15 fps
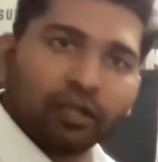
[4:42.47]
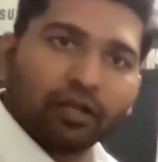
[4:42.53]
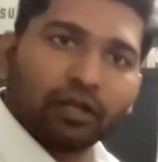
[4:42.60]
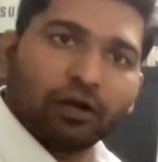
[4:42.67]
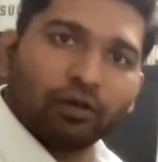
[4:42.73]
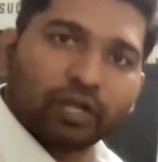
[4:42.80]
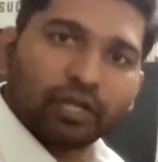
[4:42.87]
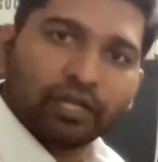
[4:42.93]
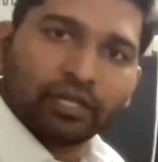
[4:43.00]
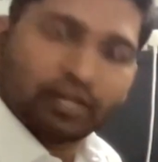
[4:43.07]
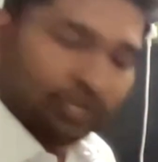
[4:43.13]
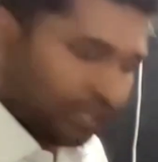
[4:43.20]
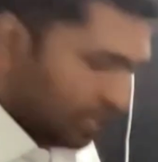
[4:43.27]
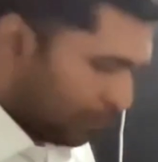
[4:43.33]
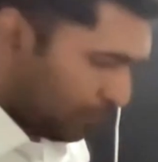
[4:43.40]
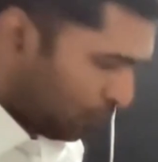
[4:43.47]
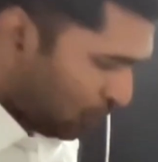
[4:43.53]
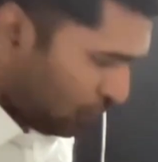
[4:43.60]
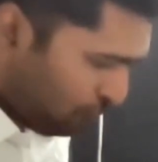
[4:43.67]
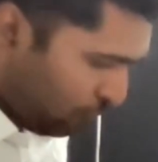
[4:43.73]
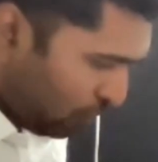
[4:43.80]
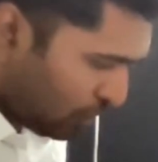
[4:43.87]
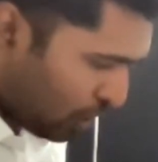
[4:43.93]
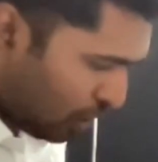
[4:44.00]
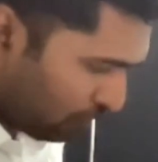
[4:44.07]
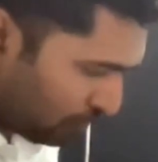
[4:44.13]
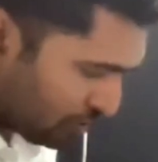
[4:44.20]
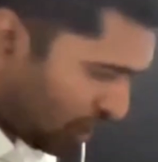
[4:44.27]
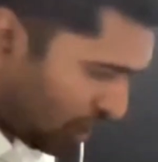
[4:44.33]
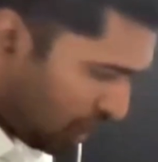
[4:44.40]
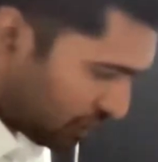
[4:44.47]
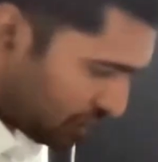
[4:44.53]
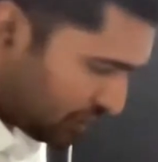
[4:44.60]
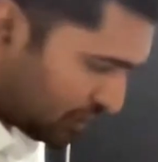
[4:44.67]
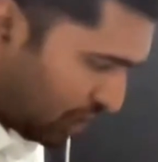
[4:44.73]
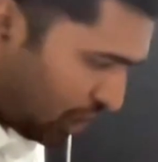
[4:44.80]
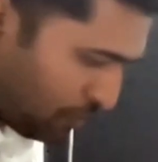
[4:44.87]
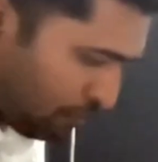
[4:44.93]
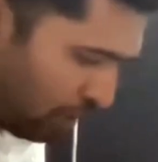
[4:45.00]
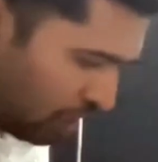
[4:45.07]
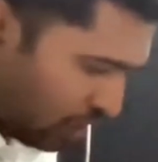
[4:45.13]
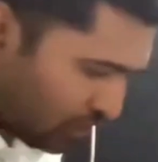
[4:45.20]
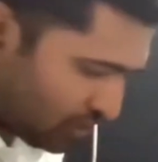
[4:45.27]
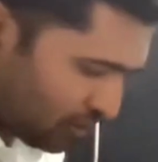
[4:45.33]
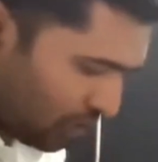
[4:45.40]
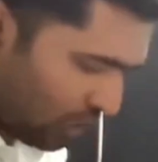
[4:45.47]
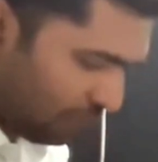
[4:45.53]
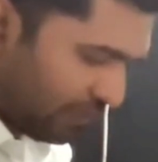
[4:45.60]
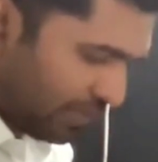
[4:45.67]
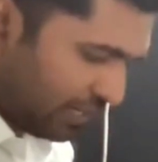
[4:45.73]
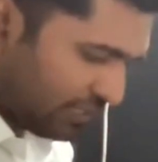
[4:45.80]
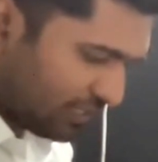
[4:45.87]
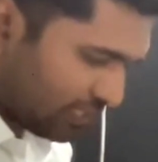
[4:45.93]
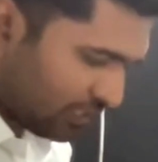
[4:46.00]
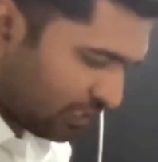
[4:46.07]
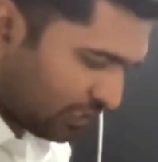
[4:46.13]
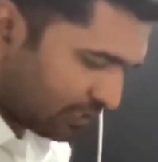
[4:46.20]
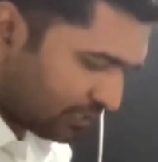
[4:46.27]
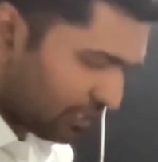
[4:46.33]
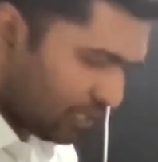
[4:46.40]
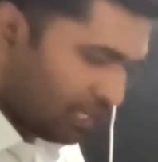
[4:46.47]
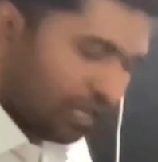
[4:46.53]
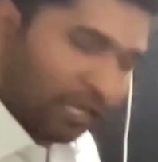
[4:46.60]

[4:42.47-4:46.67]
Okay, a portfolio of stocks or bonds or various other things.